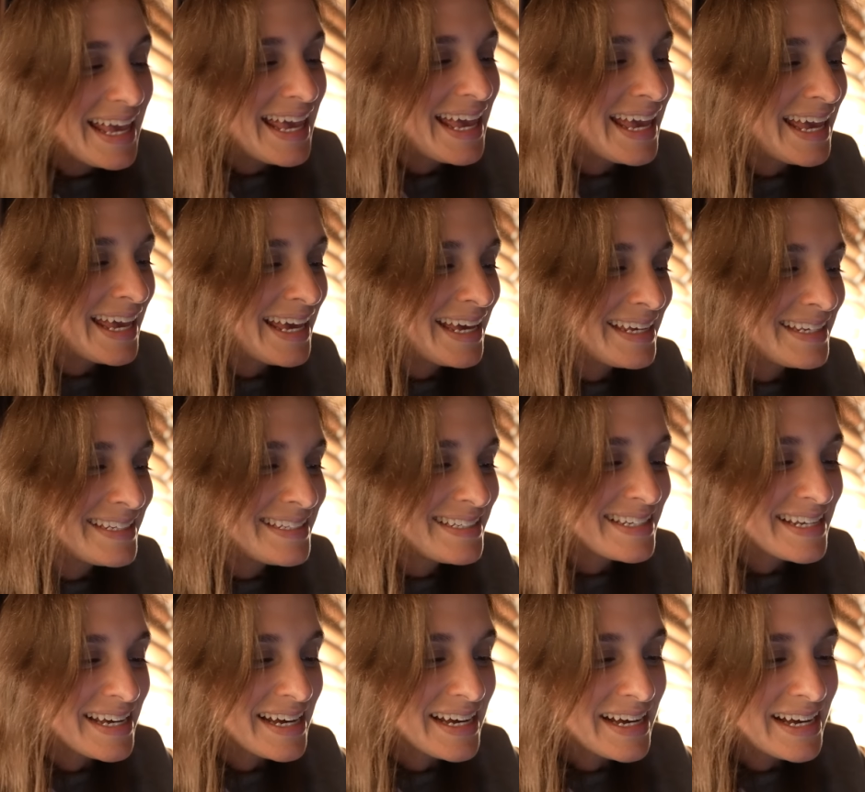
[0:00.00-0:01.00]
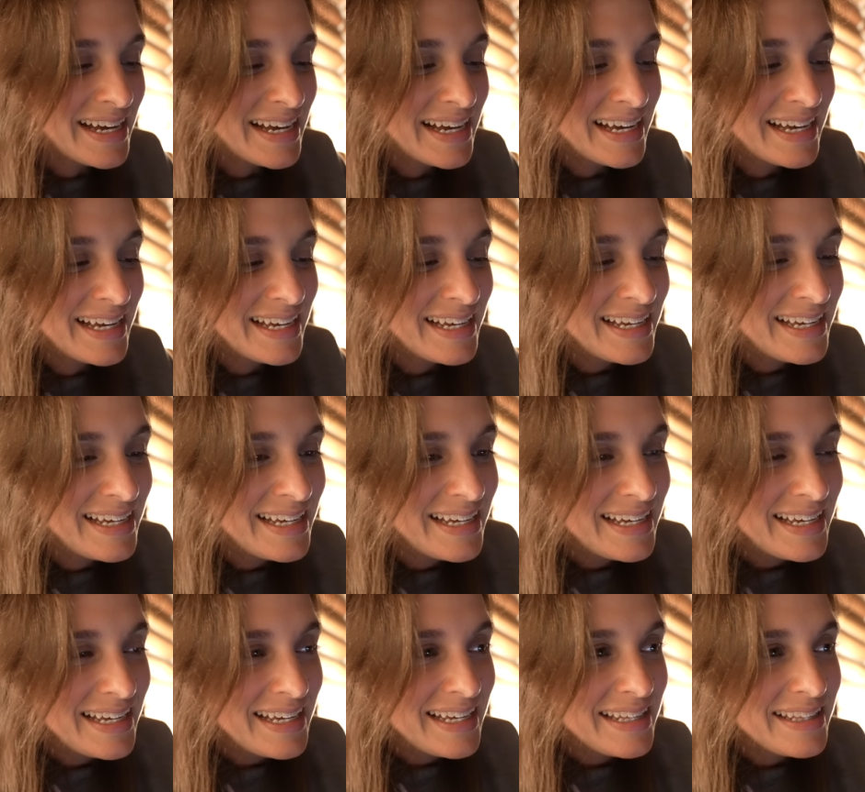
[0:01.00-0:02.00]
And
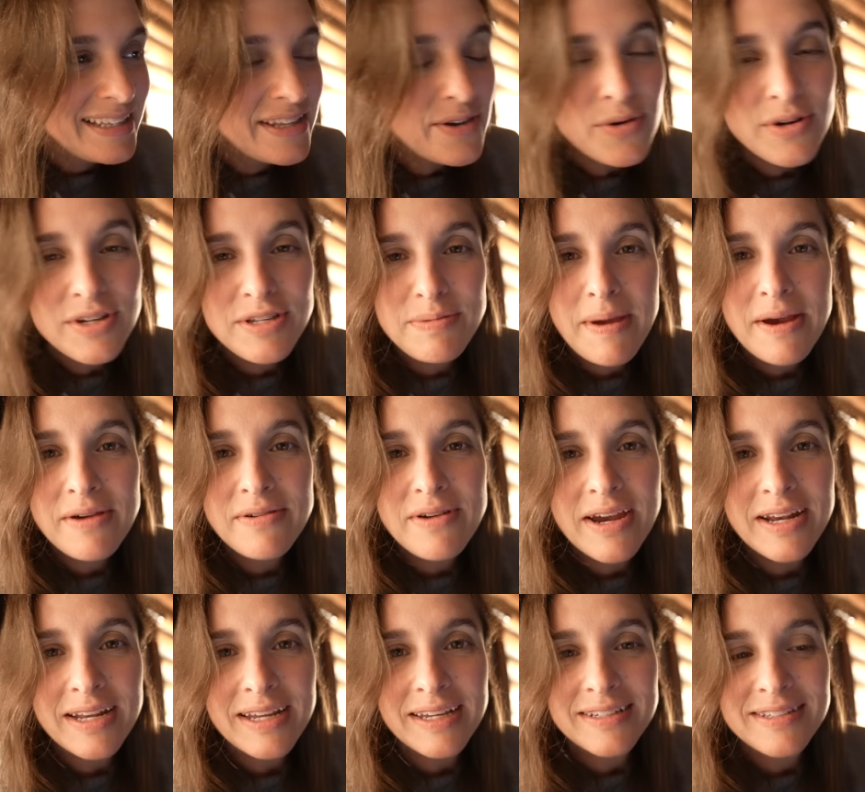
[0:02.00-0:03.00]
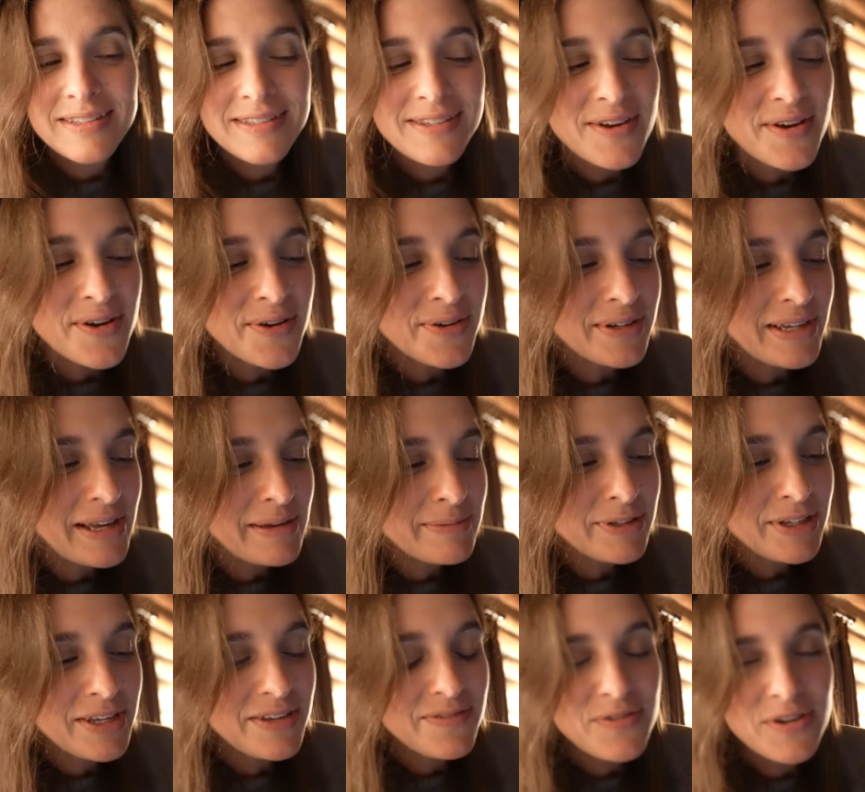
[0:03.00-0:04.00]
the horseback riding. So I'm
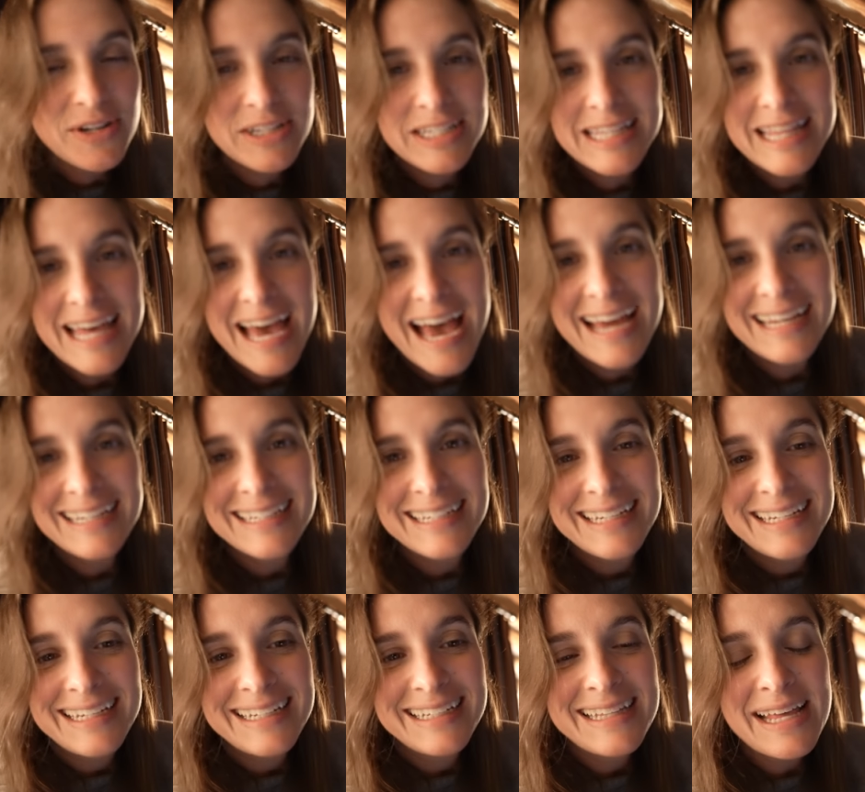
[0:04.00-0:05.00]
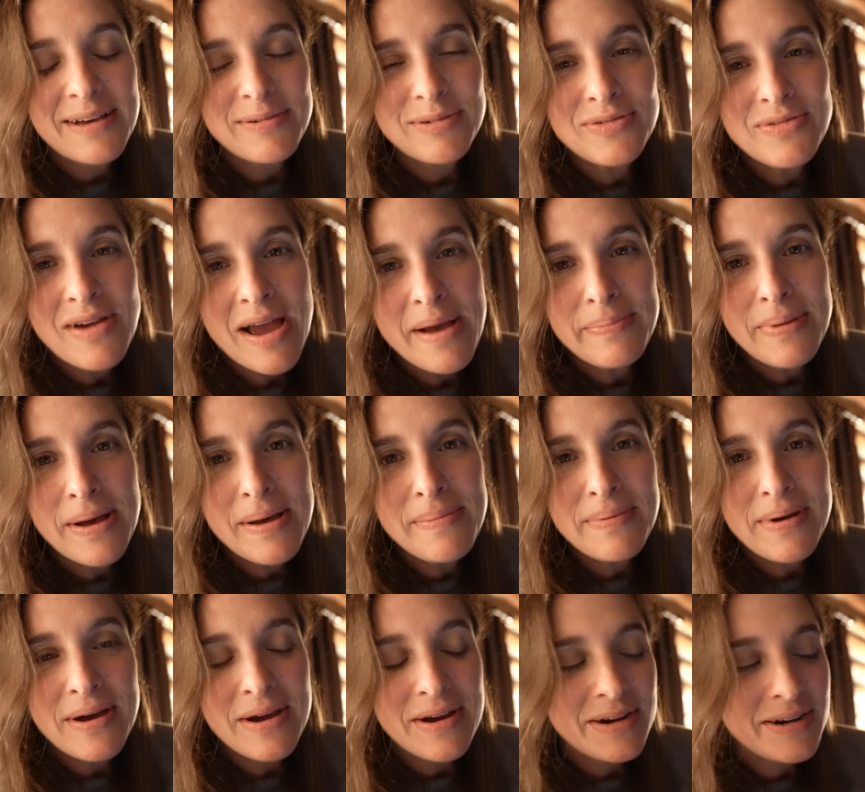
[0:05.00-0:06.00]
looking forward to that. That will wrap up
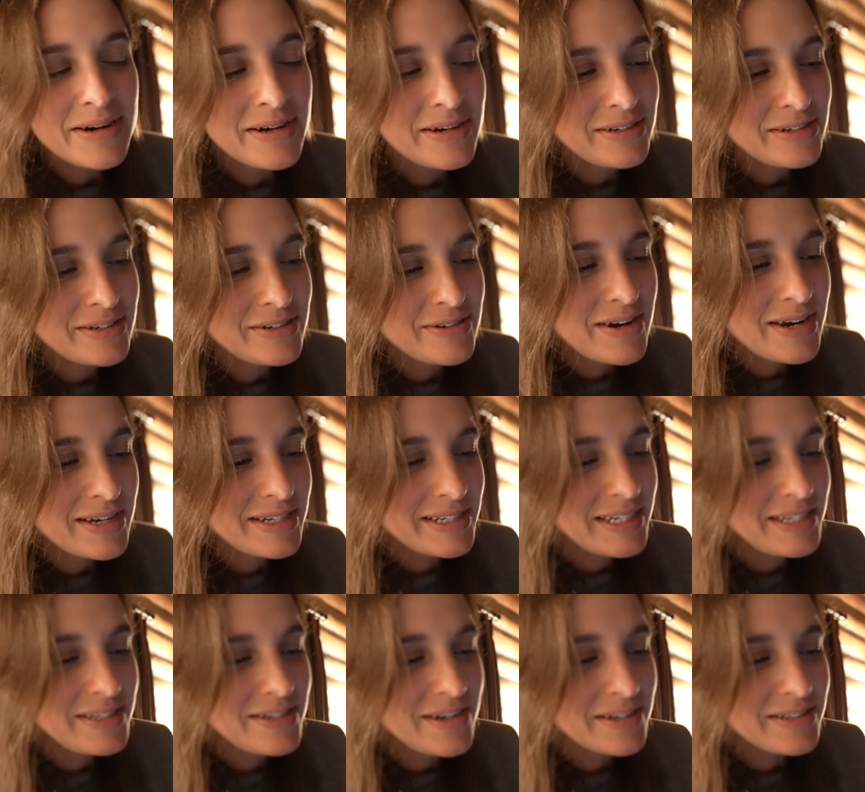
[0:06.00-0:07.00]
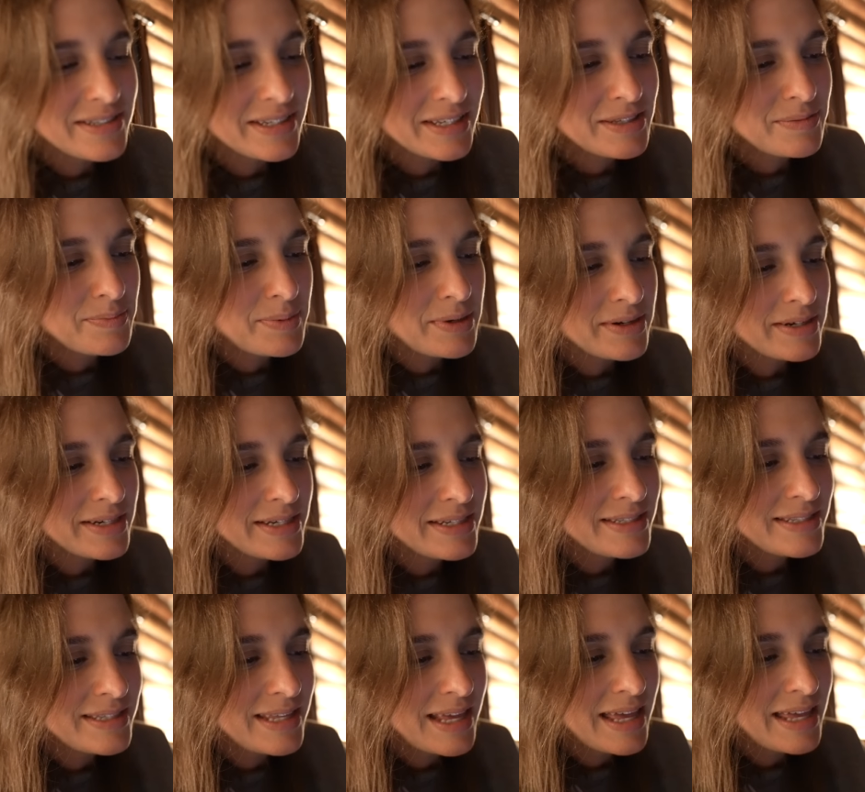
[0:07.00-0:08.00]
our Grand Tetons
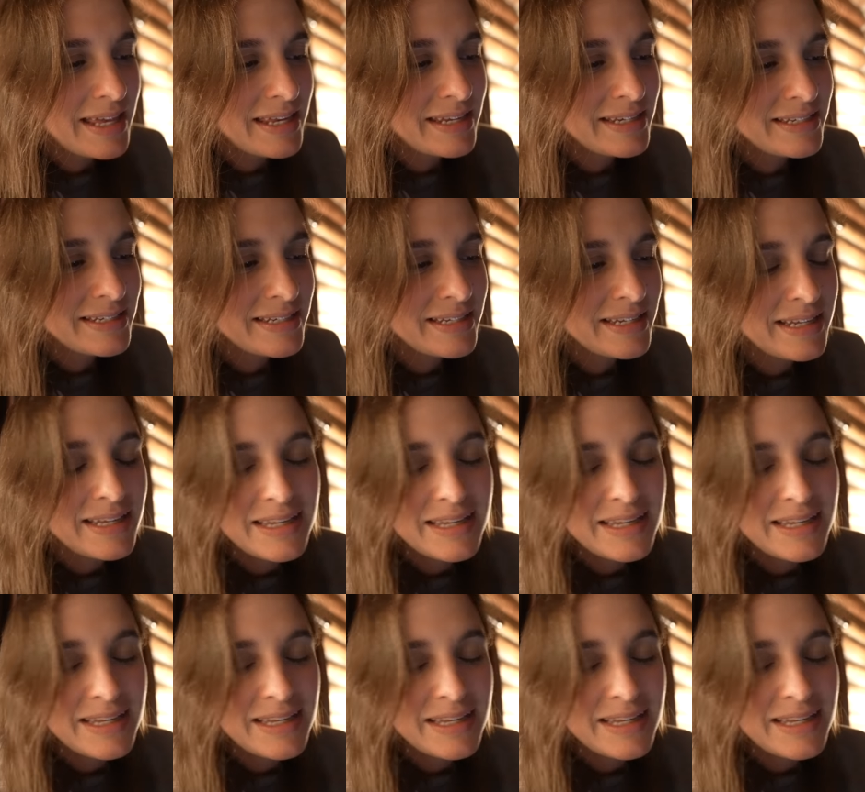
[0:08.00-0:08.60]
experience, and